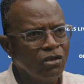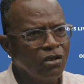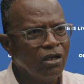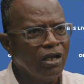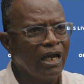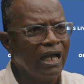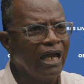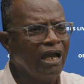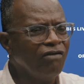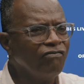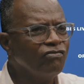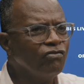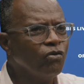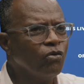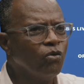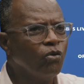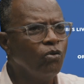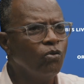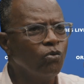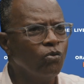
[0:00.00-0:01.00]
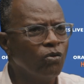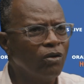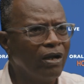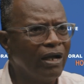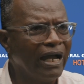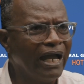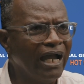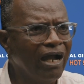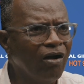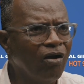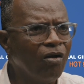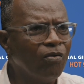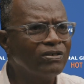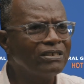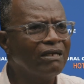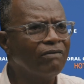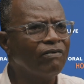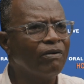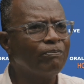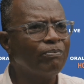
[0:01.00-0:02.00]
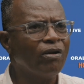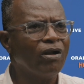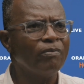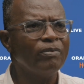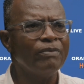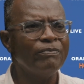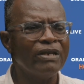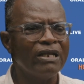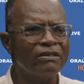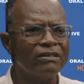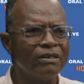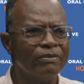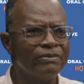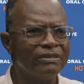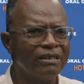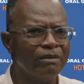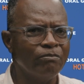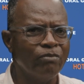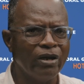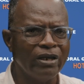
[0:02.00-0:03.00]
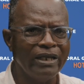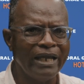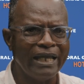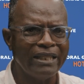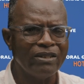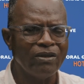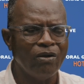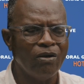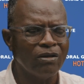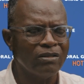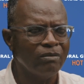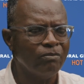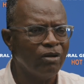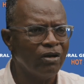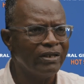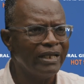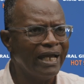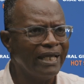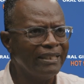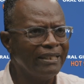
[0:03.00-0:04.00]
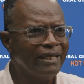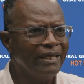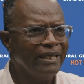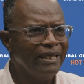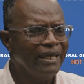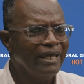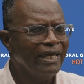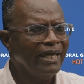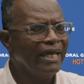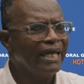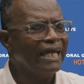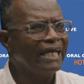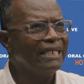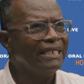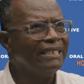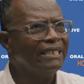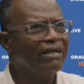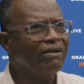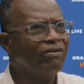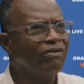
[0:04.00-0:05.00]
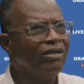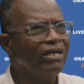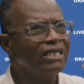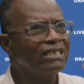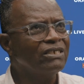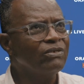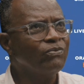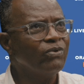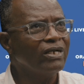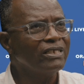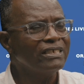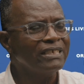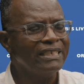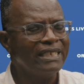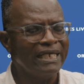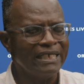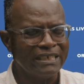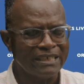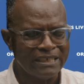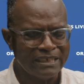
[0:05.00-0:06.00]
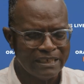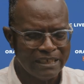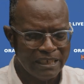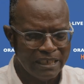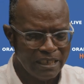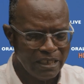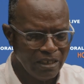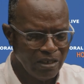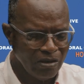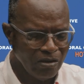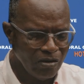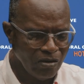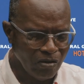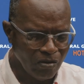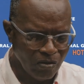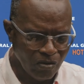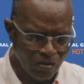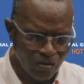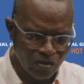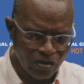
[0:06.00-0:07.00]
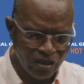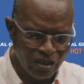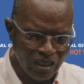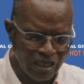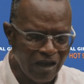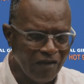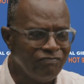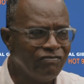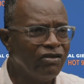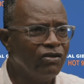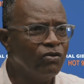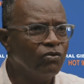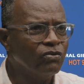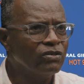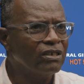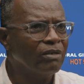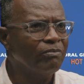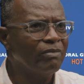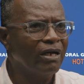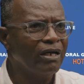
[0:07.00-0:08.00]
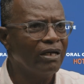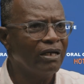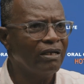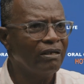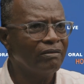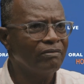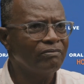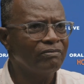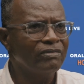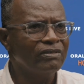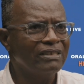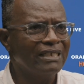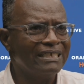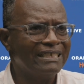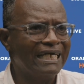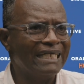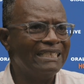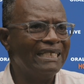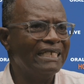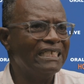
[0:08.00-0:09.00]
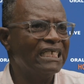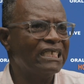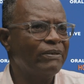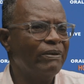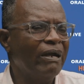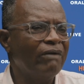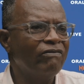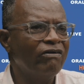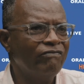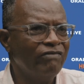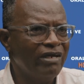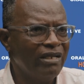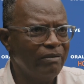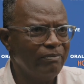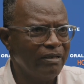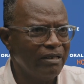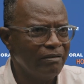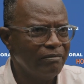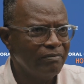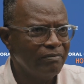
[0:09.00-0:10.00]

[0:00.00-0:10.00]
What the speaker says: I have no clue. I always have a problem with somebody. I talked about that. And the reason was this. You have to use the statistics you have available.